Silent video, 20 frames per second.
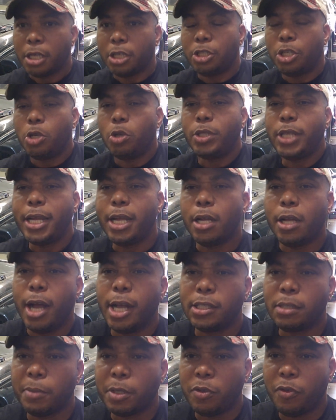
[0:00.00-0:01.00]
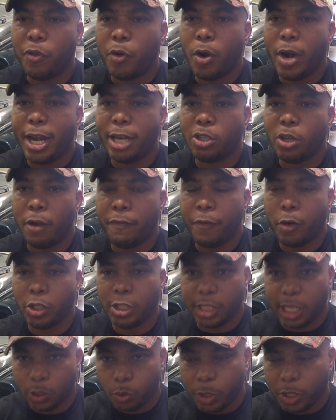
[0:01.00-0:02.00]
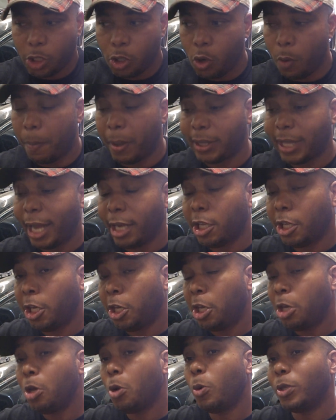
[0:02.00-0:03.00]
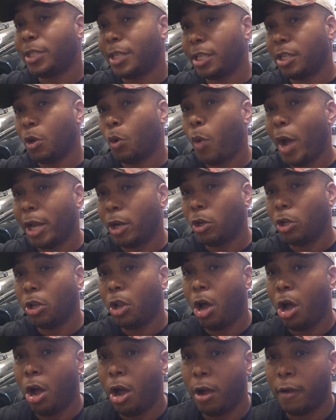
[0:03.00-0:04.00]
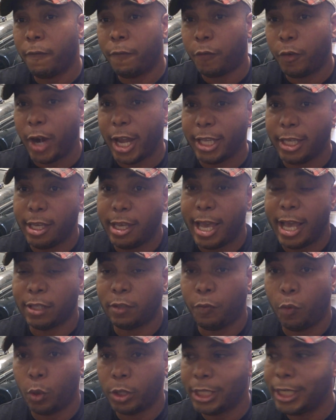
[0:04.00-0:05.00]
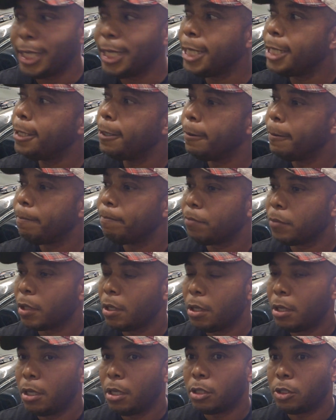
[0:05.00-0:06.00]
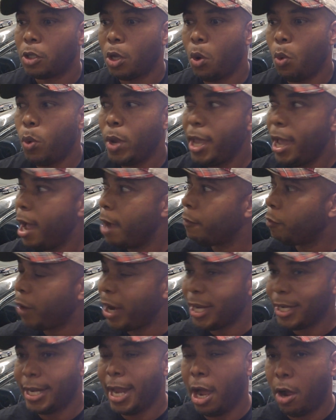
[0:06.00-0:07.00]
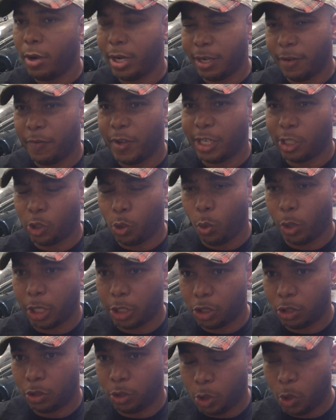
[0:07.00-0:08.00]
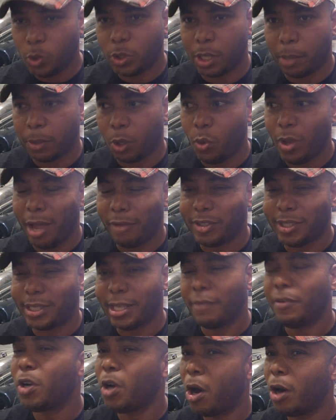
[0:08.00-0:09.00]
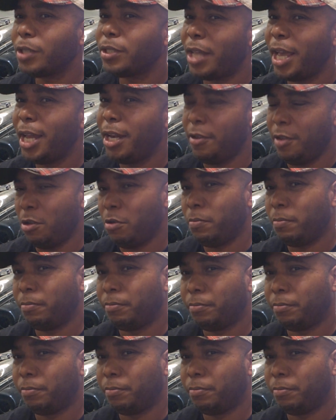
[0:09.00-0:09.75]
Do you take in customers for electric conversions? Yes, we do. But that queue is getting quite long, Frankie S14. So we have right now, in the event that you want to do something, we have 7 cars ahead of you.